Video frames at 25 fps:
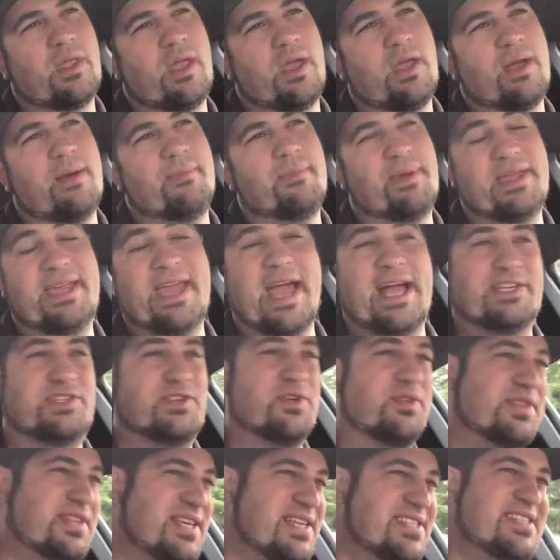But yeah,
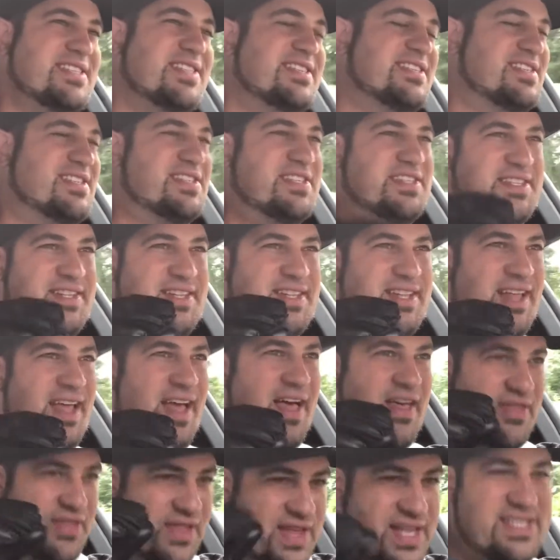so this is
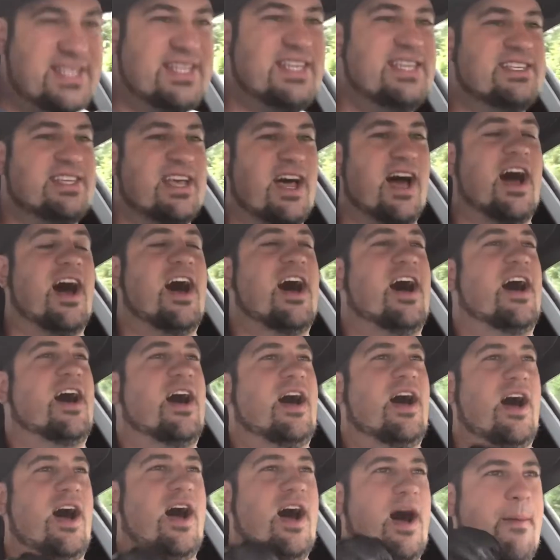
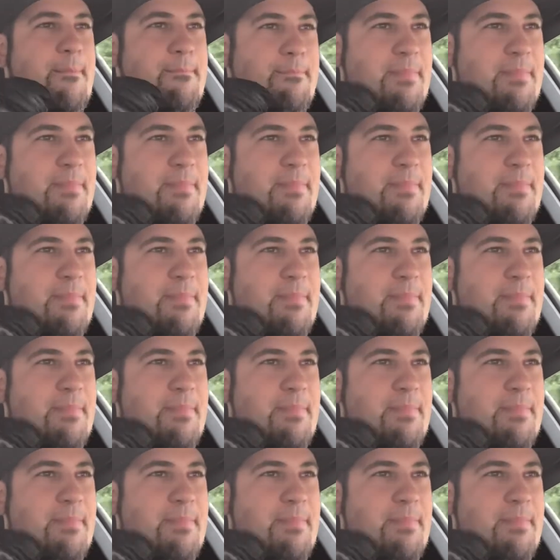a